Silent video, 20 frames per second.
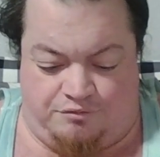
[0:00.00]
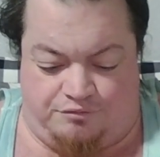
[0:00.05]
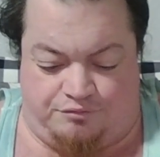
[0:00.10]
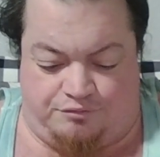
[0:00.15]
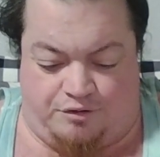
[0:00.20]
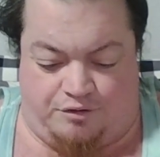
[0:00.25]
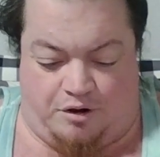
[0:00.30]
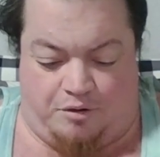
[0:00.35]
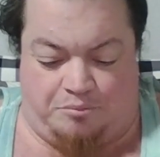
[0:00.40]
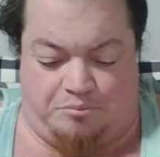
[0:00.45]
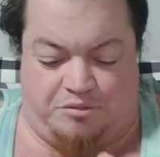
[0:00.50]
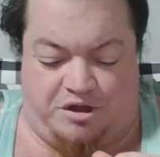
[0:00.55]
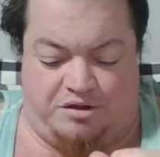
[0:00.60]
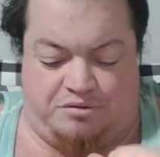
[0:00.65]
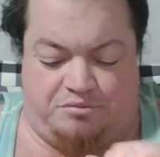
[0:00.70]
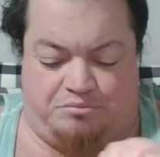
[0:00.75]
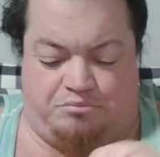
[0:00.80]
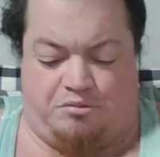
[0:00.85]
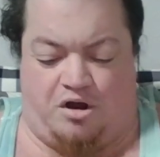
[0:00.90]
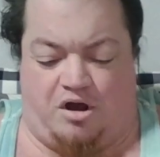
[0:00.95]

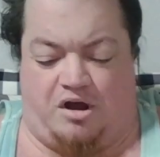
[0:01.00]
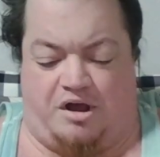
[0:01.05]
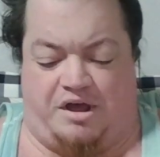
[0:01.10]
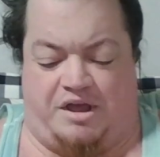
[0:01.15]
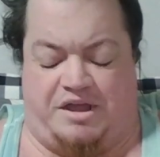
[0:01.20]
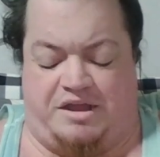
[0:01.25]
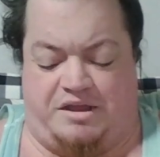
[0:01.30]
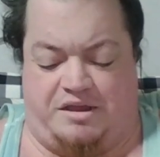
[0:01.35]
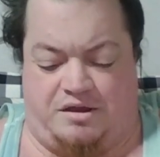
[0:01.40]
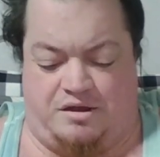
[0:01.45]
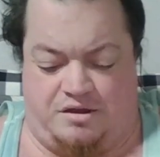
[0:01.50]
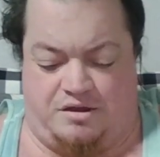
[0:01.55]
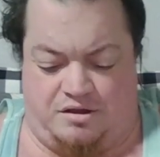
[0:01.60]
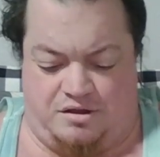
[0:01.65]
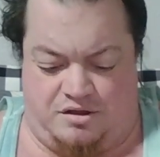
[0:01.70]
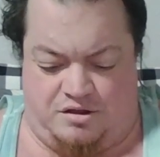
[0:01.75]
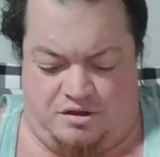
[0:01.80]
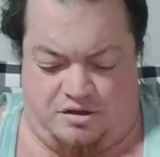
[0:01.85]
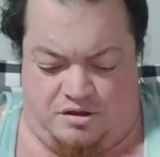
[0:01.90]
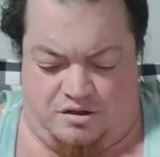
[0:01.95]
from my
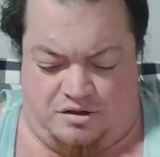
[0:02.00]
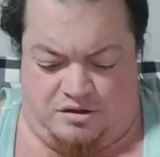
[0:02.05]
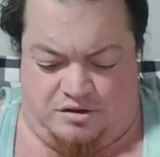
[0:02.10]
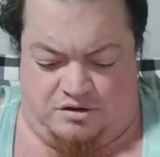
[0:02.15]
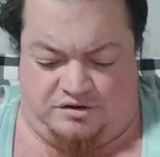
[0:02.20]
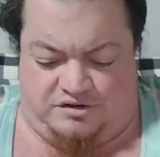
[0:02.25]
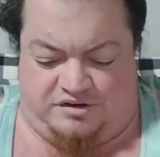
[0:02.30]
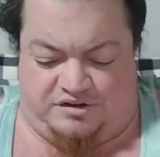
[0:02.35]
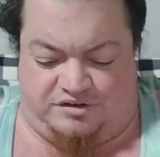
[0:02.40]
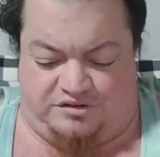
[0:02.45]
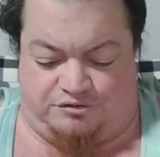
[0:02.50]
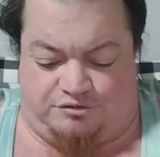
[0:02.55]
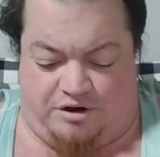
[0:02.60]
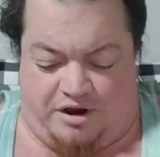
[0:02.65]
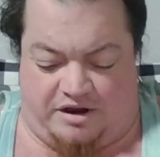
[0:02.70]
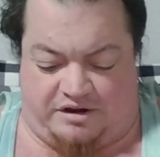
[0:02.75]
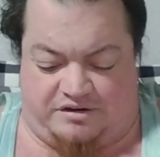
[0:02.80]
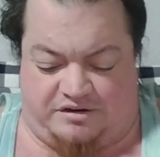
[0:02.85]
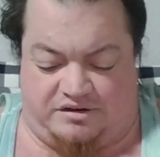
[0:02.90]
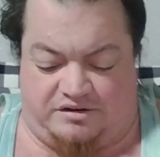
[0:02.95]

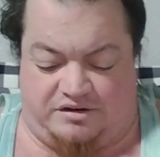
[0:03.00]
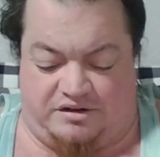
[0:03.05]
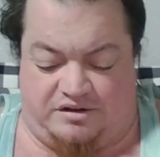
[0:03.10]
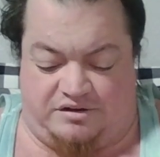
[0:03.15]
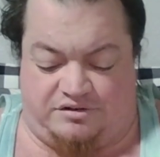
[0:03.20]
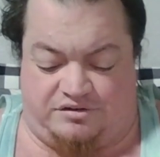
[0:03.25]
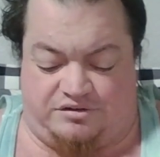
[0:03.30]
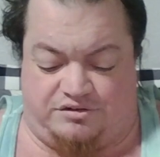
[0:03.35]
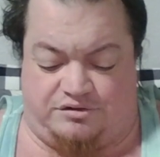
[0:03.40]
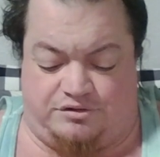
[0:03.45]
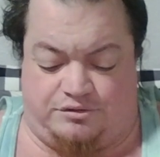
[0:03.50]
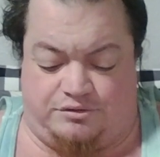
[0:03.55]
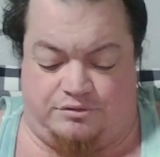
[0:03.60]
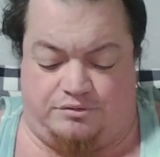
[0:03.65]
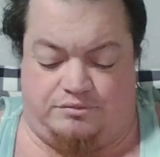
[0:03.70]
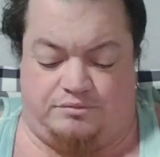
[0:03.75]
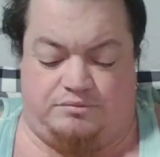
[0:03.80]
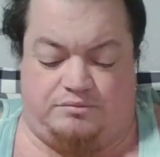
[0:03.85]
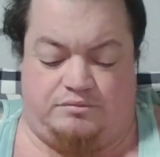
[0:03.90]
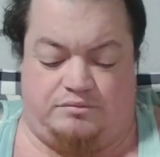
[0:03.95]
distractedness.